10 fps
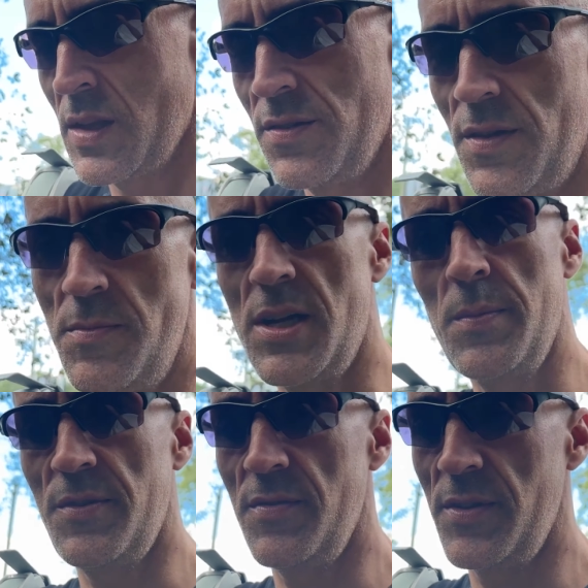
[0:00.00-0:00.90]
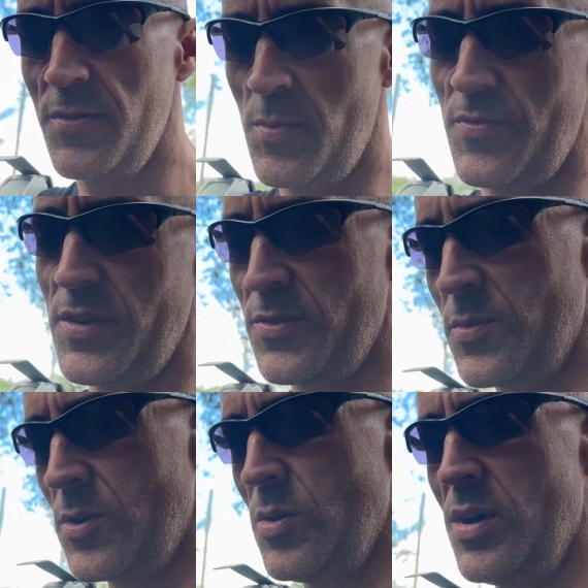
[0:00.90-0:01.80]
Sometimes the invisible fence will
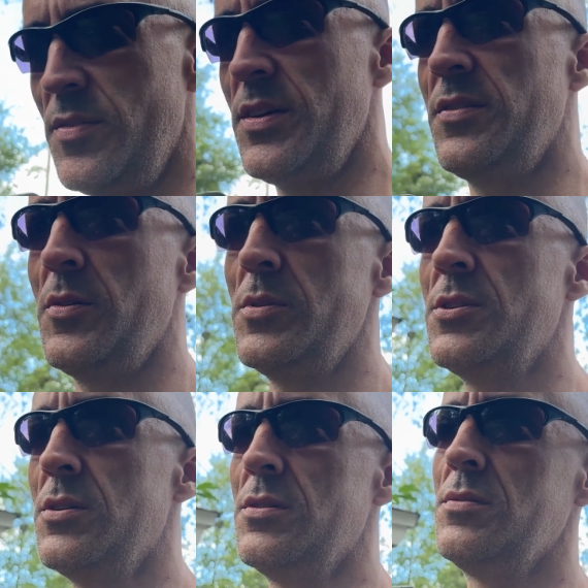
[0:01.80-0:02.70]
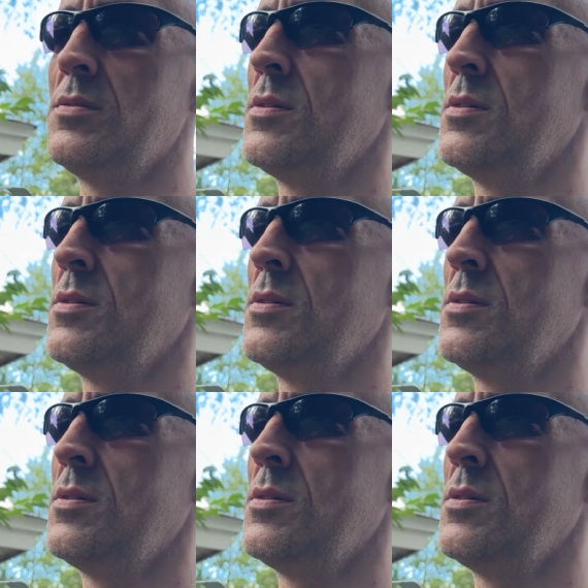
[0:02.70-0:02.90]
go off as I return.